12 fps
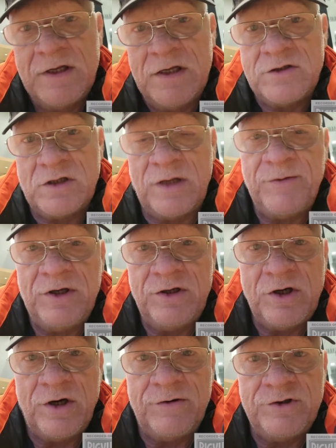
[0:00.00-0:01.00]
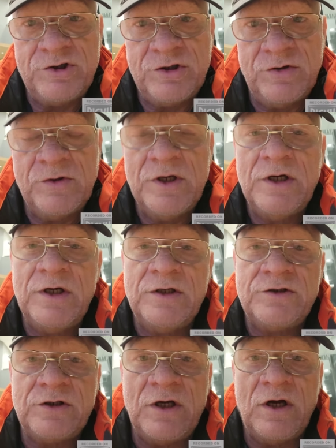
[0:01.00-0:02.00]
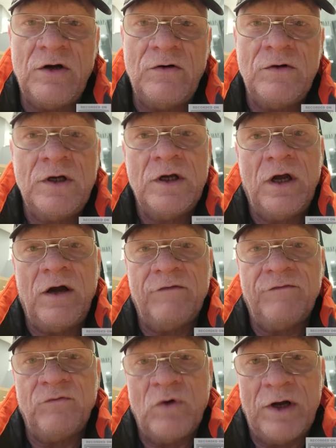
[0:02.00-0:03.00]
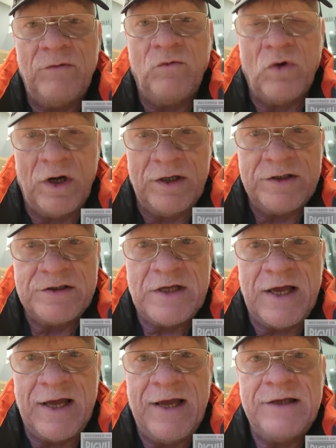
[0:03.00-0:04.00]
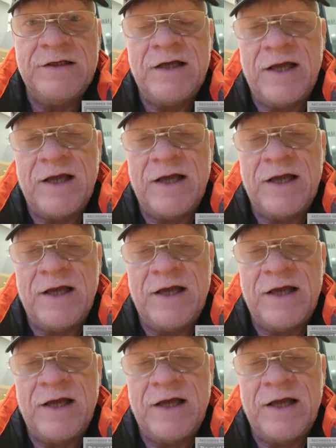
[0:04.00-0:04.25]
So let me encourage you to go of what was and have